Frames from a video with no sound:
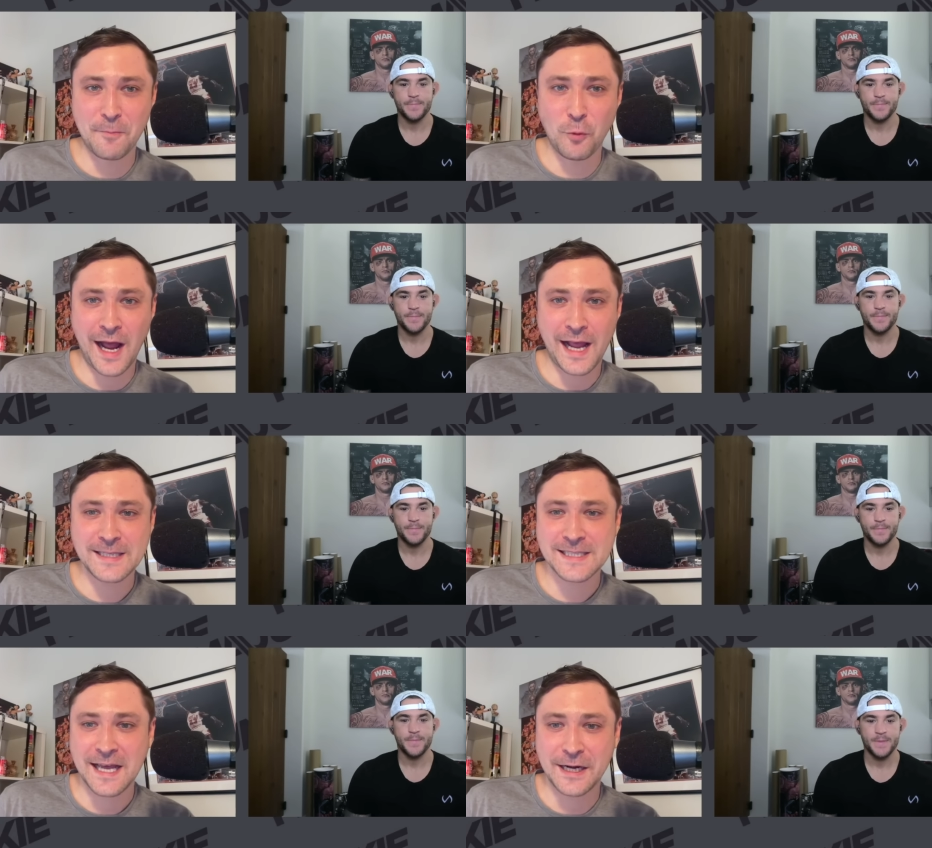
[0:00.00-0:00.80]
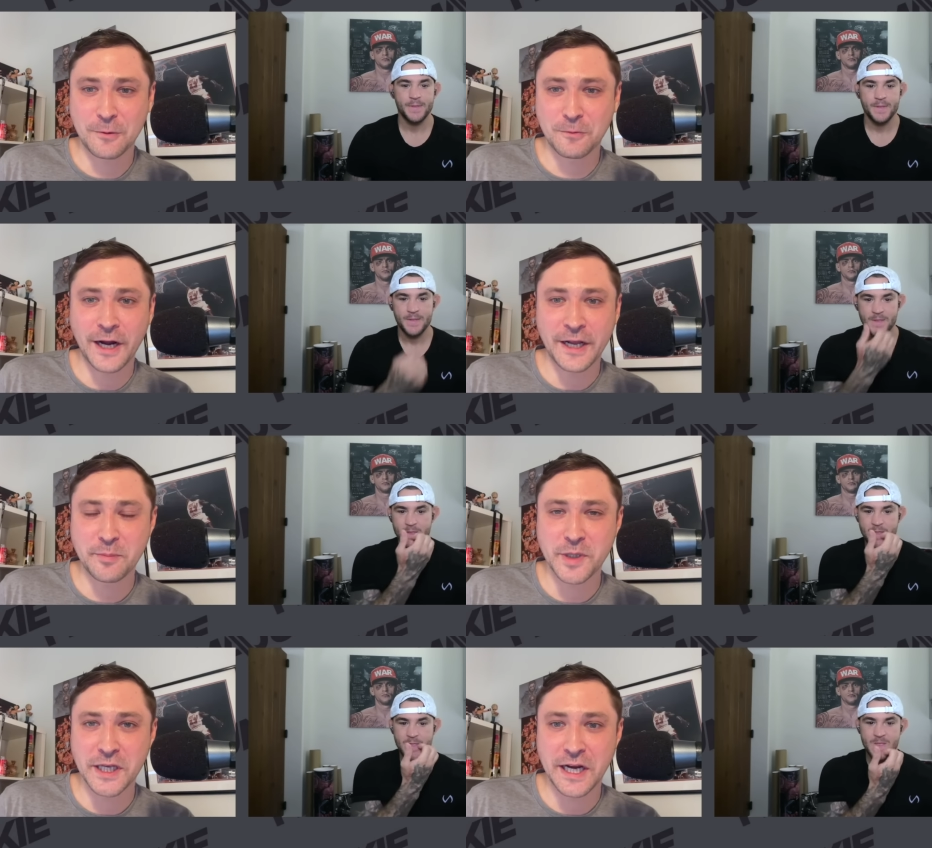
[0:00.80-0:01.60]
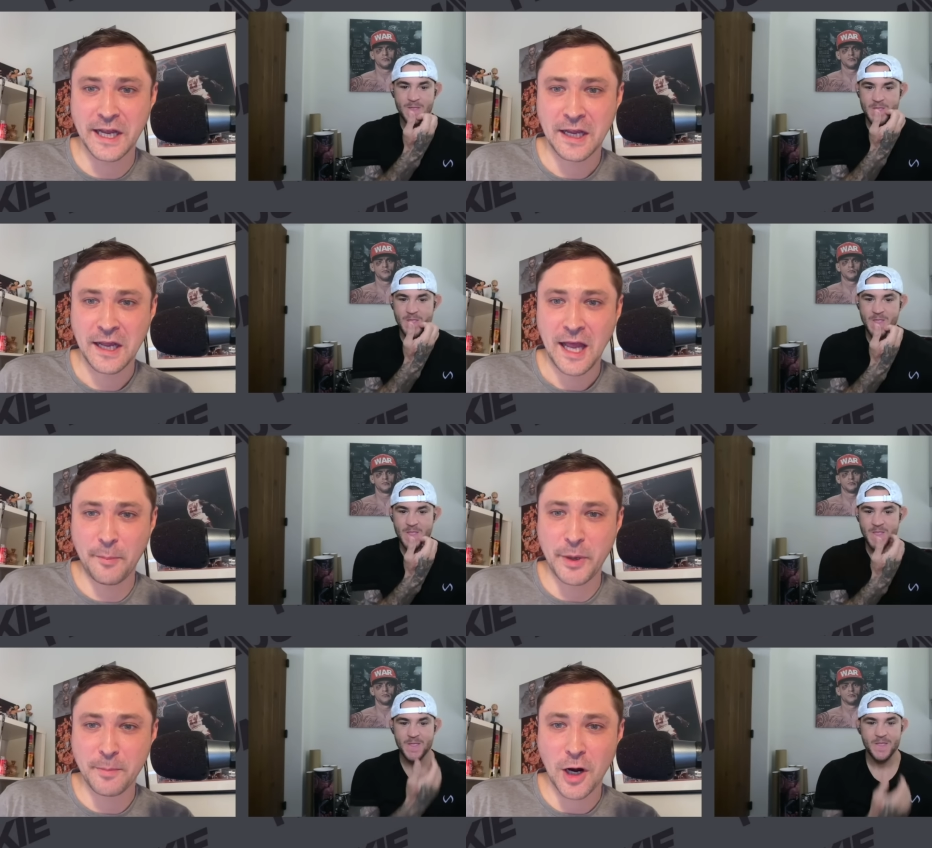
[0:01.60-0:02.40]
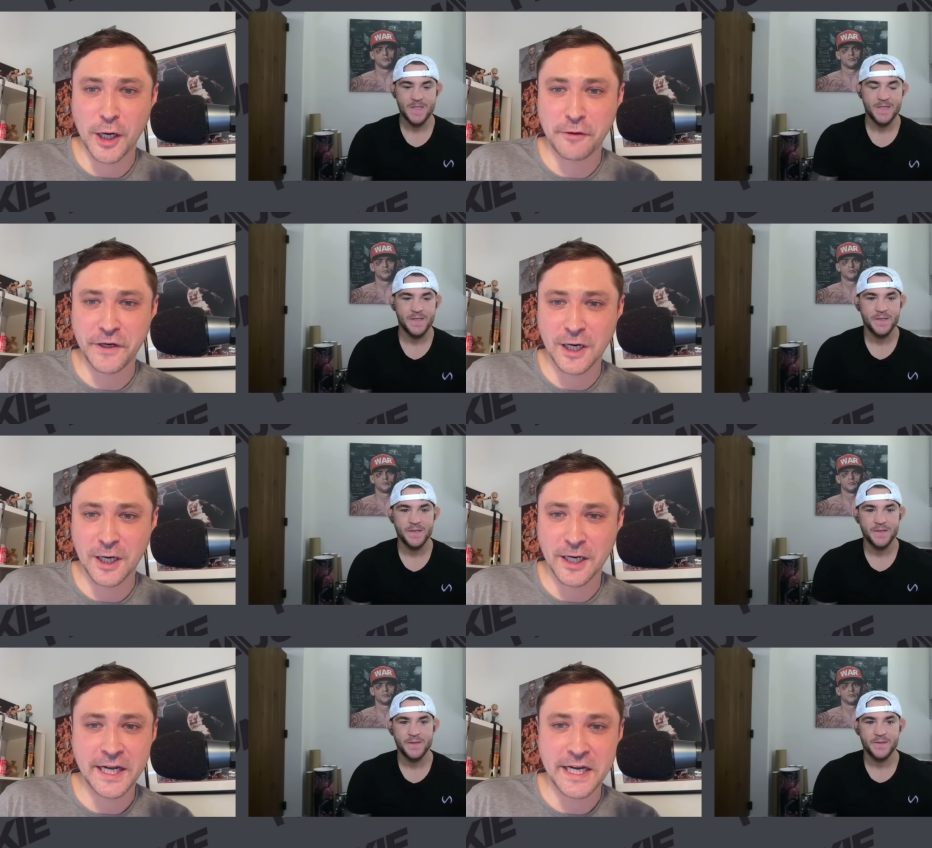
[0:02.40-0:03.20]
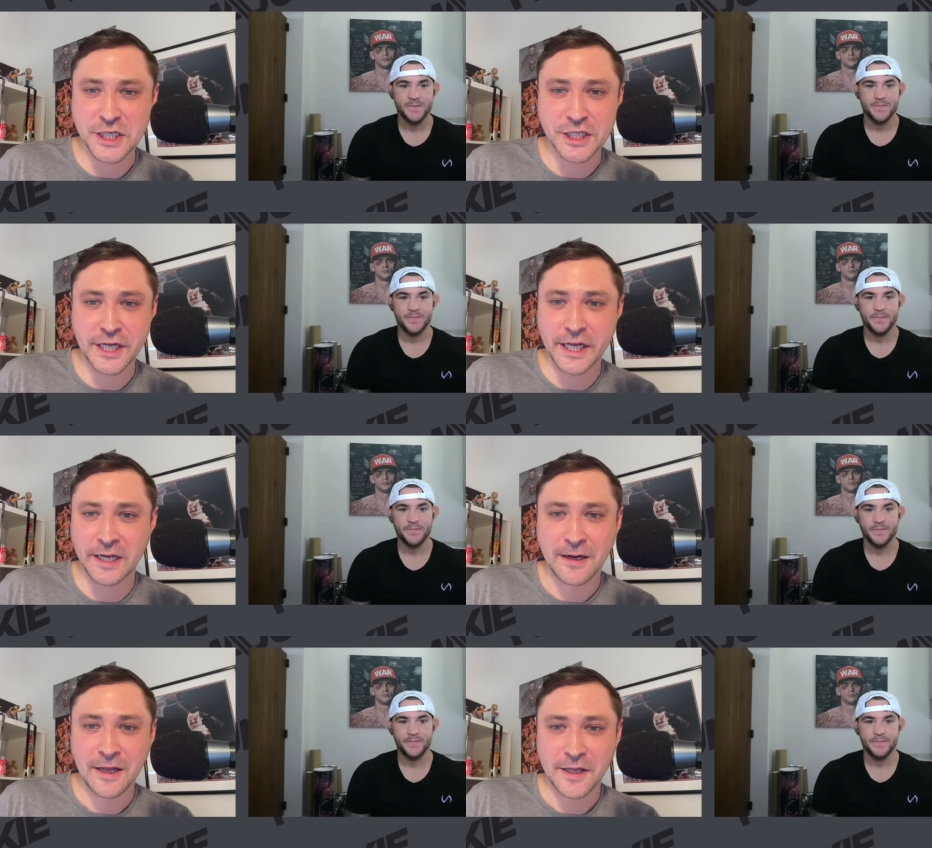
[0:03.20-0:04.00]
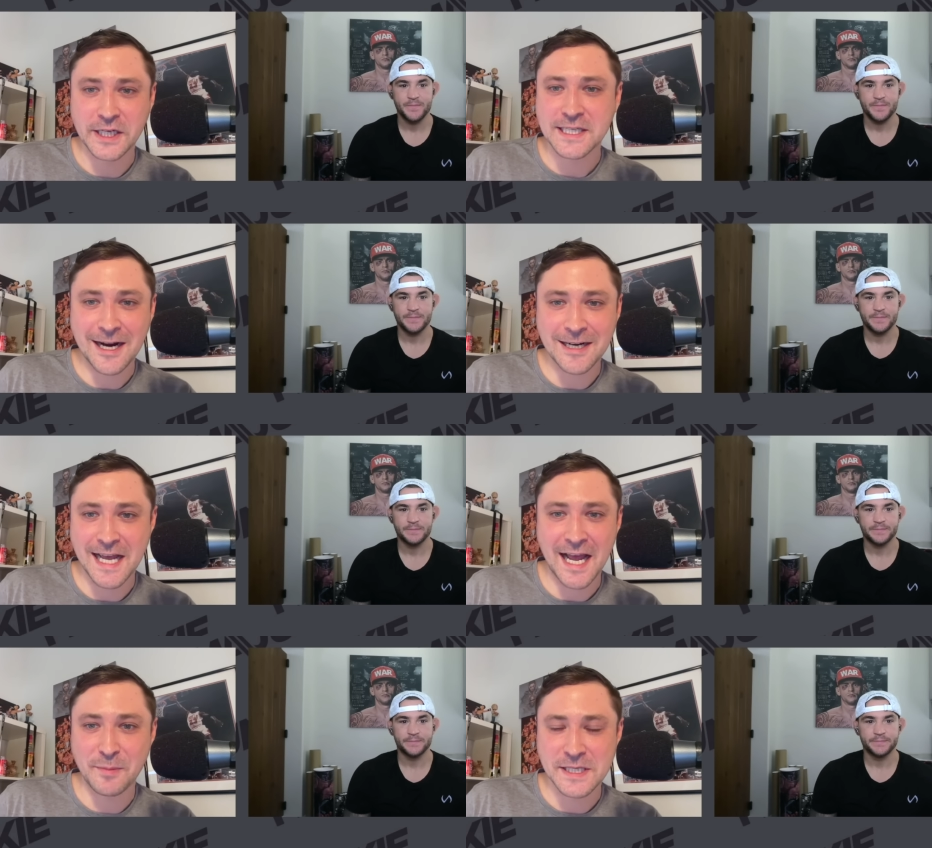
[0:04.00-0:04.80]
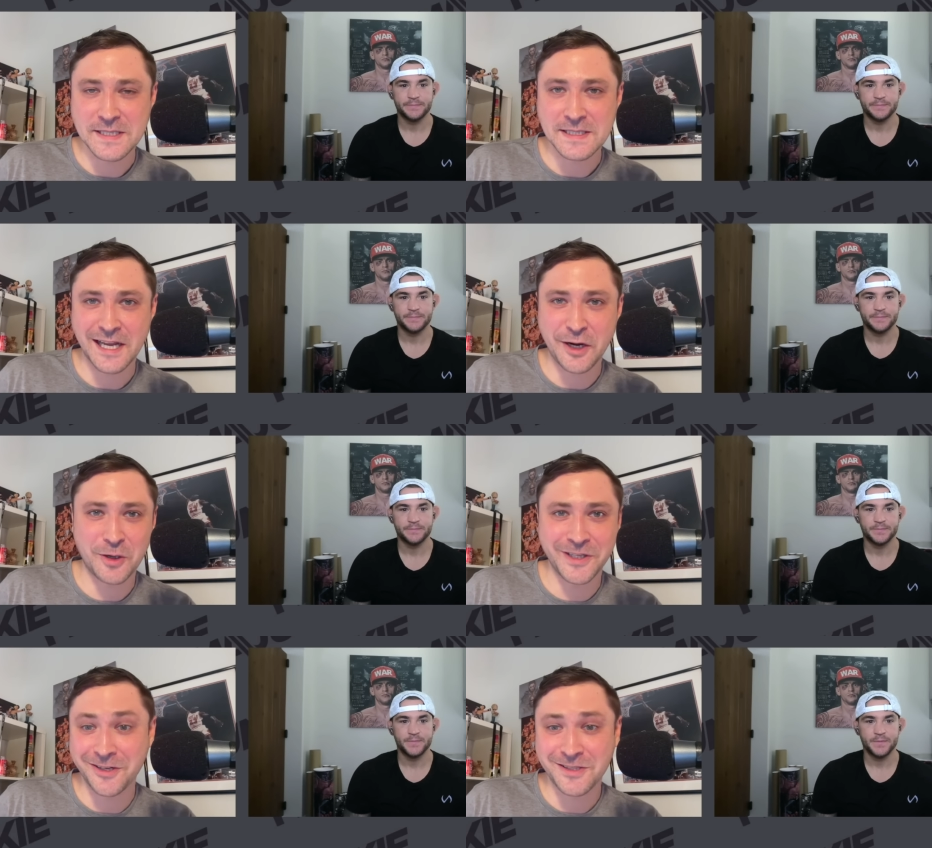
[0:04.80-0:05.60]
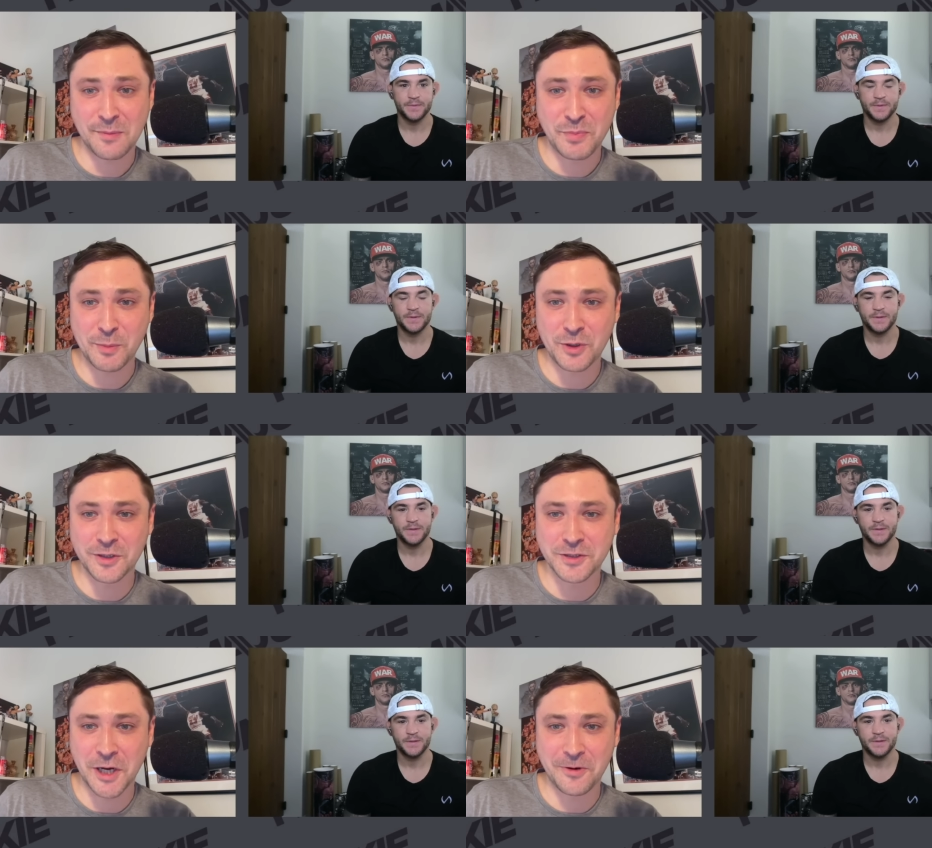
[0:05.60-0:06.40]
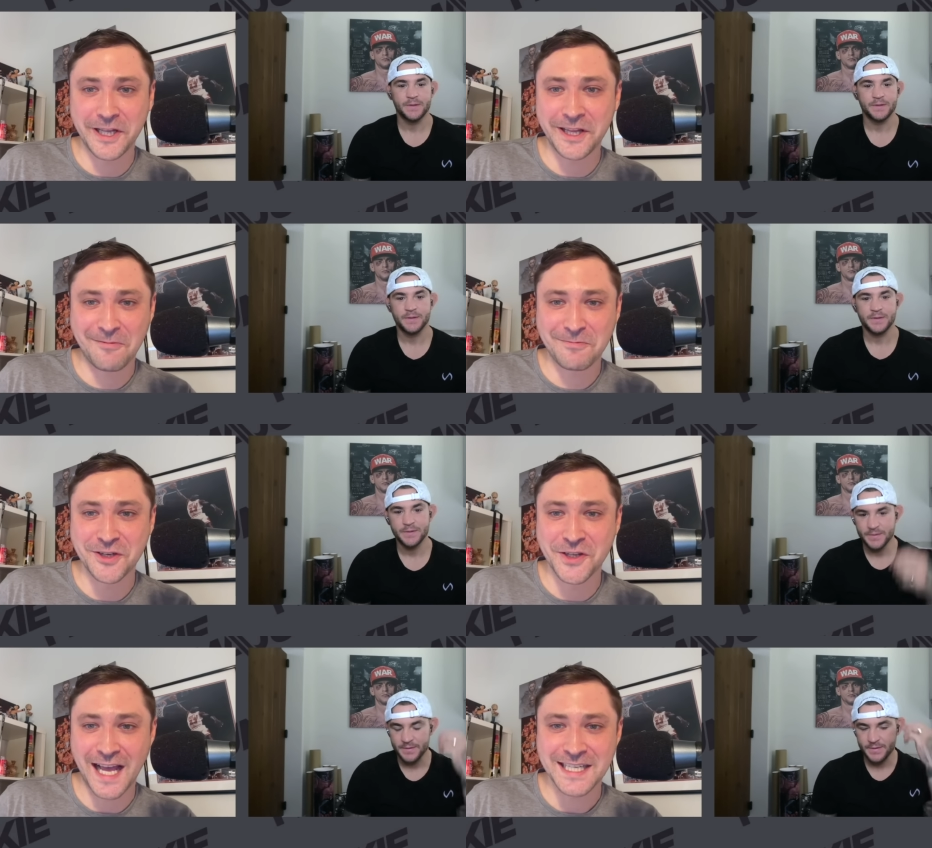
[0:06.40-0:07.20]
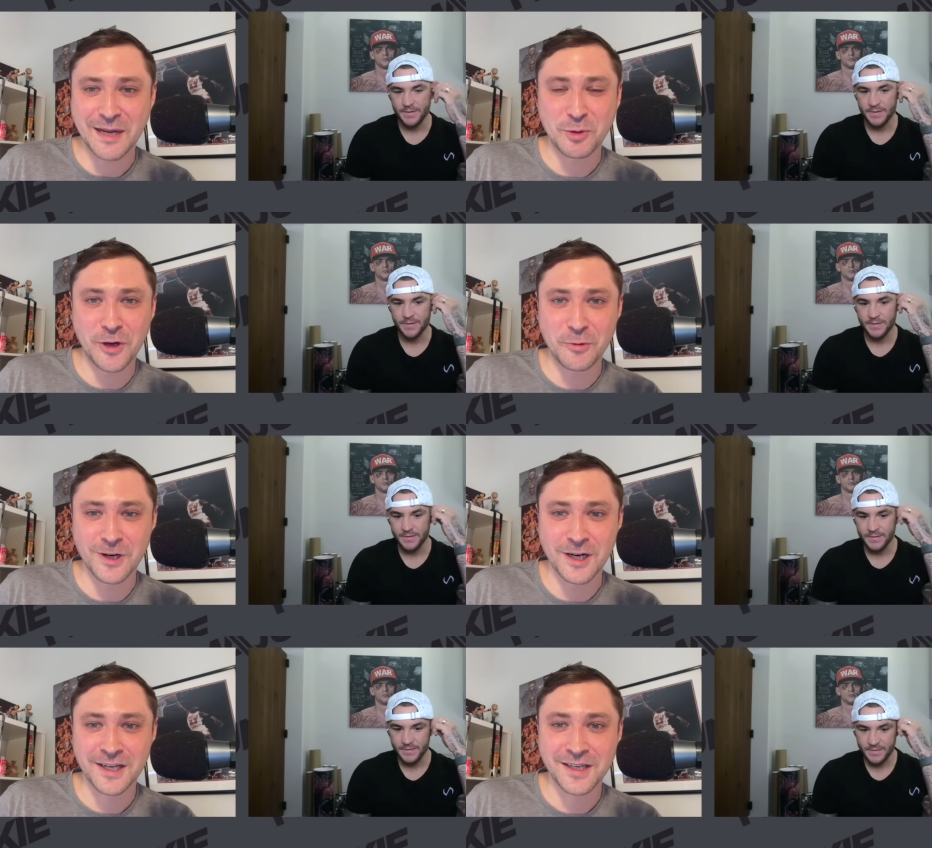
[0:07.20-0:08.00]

Speaker 1: Why is kind of running being a big part of your conditioning the entire time? Because I know, some people don't really love doing that type of road work.